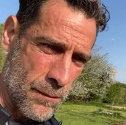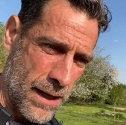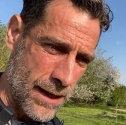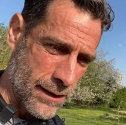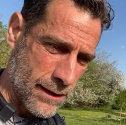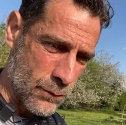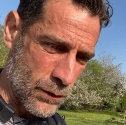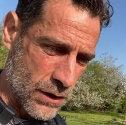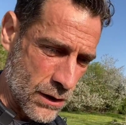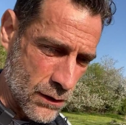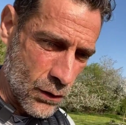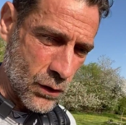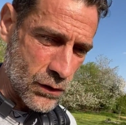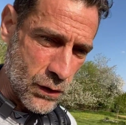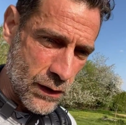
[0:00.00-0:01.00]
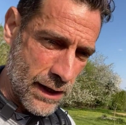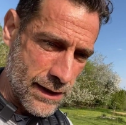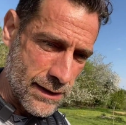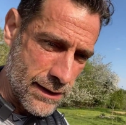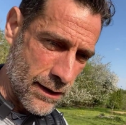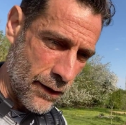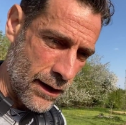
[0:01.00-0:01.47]
based, which is also
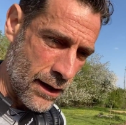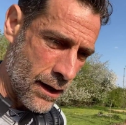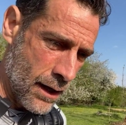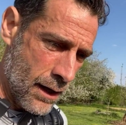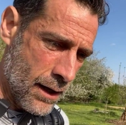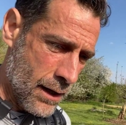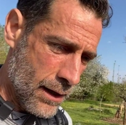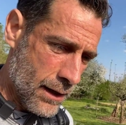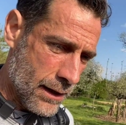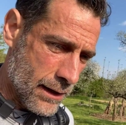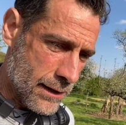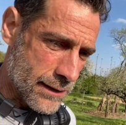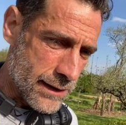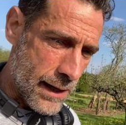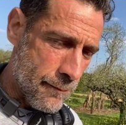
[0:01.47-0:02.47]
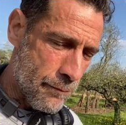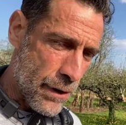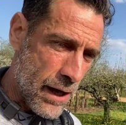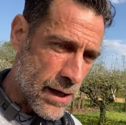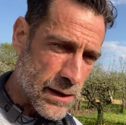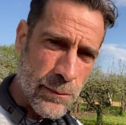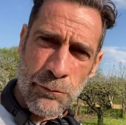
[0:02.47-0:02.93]
necessary. Some
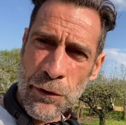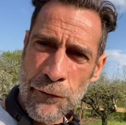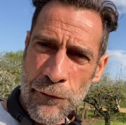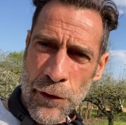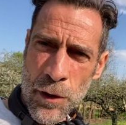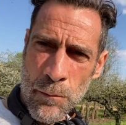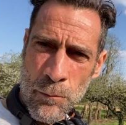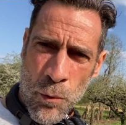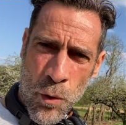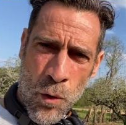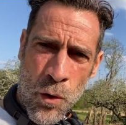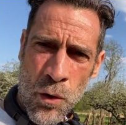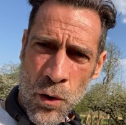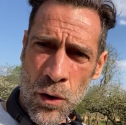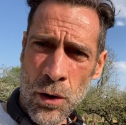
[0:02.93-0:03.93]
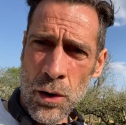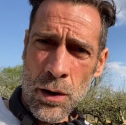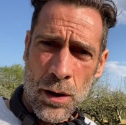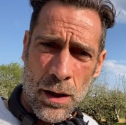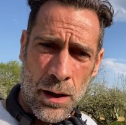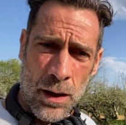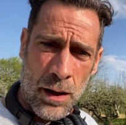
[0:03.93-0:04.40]
plants prefer more
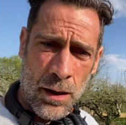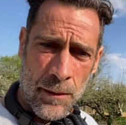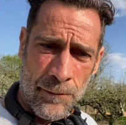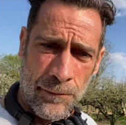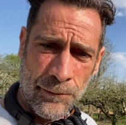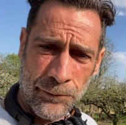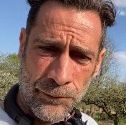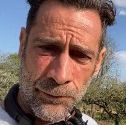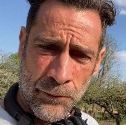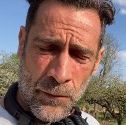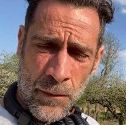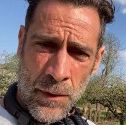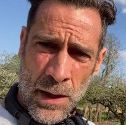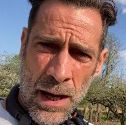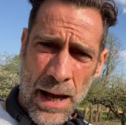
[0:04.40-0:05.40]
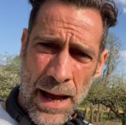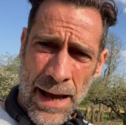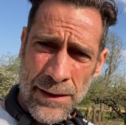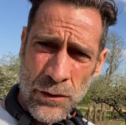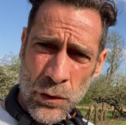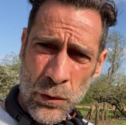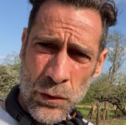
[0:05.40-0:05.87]

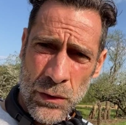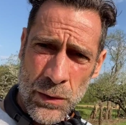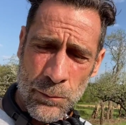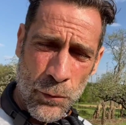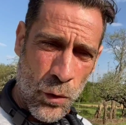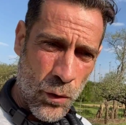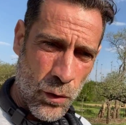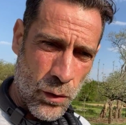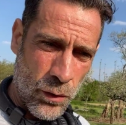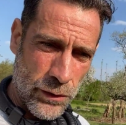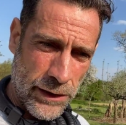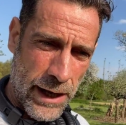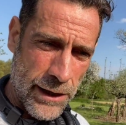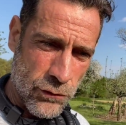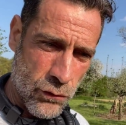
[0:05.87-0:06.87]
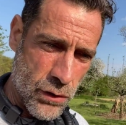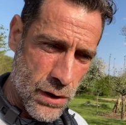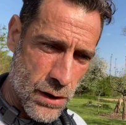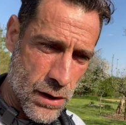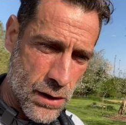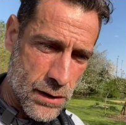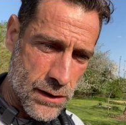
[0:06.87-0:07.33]
azote, more
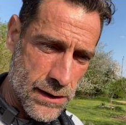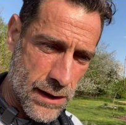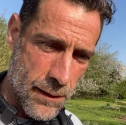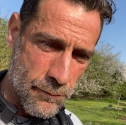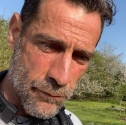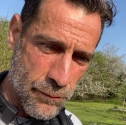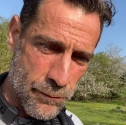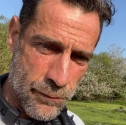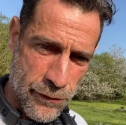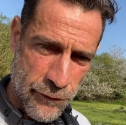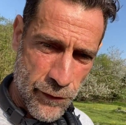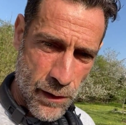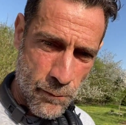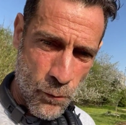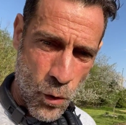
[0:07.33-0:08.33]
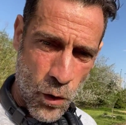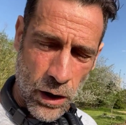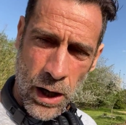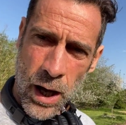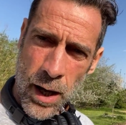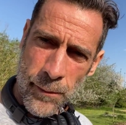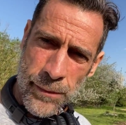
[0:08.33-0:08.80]
nitrogen. Some prefer more
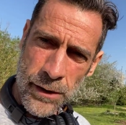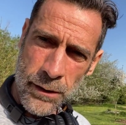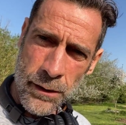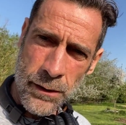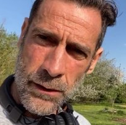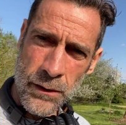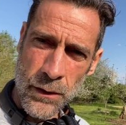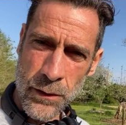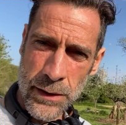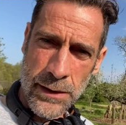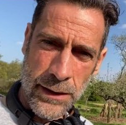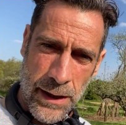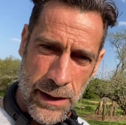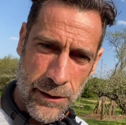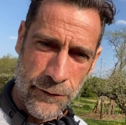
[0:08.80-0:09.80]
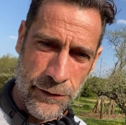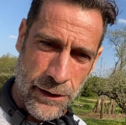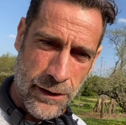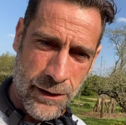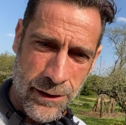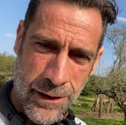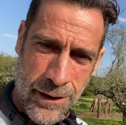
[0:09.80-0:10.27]
carbon, so it's kind of a